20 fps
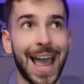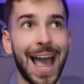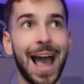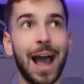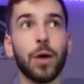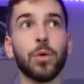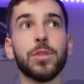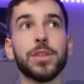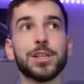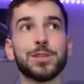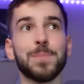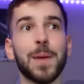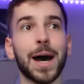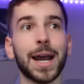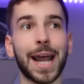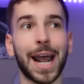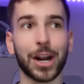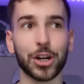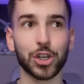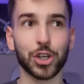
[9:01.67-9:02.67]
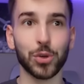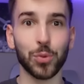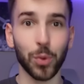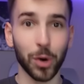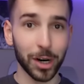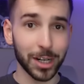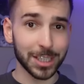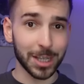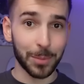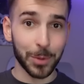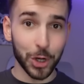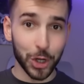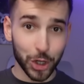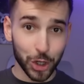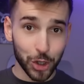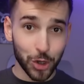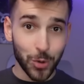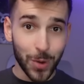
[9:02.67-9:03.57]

how this bot actually works, I'm gonna show